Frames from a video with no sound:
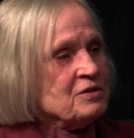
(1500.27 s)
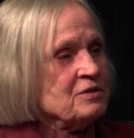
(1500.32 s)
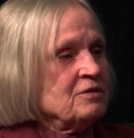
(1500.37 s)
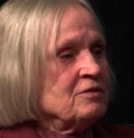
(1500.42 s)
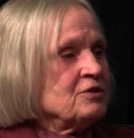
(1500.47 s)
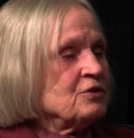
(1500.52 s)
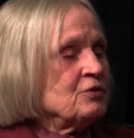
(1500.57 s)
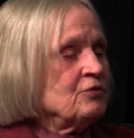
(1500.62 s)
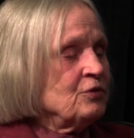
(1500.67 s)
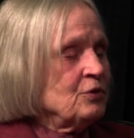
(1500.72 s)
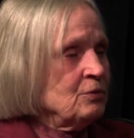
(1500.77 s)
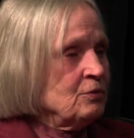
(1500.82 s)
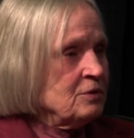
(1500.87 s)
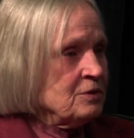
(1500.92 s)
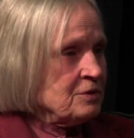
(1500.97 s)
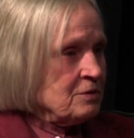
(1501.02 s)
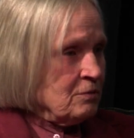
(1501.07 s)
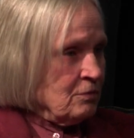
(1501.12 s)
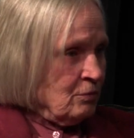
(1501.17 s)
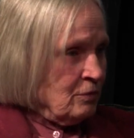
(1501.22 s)
to interview
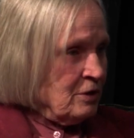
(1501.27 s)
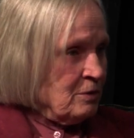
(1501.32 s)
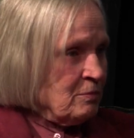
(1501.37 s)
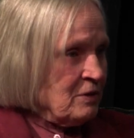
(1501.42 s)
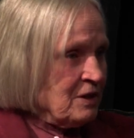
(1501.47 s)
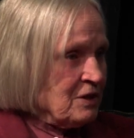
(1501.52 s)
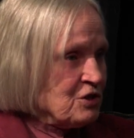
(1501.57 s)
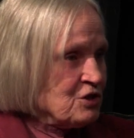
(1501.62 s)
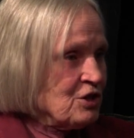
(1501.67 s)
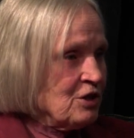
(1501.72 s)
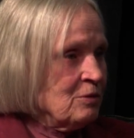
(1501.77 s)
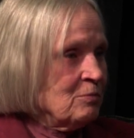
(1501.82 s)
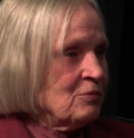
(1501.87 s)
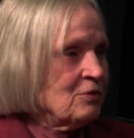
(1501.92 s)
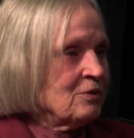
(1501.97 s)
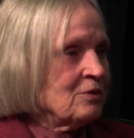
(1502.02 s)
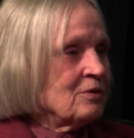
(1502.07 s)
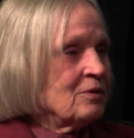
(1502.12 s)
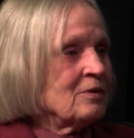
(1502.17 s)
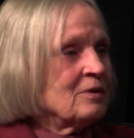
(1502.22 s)
the Winnipeg
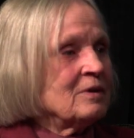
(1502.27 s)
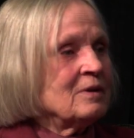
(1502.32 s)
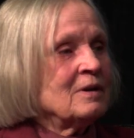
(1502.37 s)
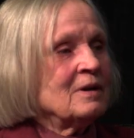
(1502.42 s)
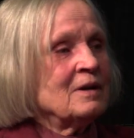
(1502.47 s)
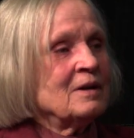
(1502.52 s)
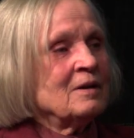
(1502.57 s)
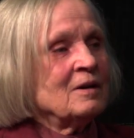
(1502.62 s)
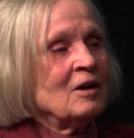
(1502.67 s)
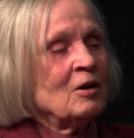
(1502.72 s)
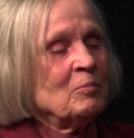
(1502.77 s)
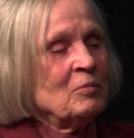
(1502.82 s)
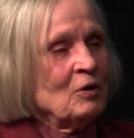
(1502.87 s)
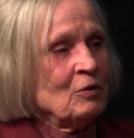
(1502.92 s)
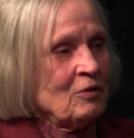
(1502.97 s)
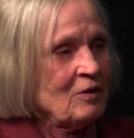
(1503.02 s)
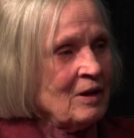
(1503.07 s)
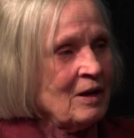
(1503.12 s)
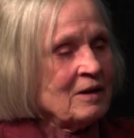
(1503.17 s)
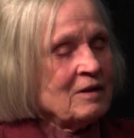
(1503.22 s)
Chamber
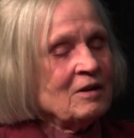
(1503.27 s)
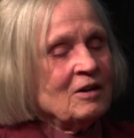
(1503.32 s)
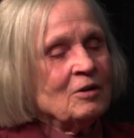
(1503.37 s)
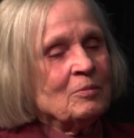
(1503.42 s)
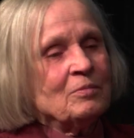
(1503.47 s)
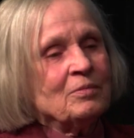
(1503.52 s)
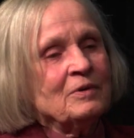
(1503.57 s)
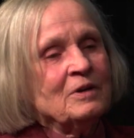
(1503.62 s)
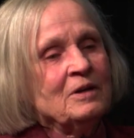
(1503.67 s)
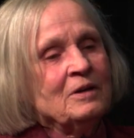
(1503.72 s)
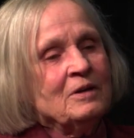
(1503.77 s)
about that hub.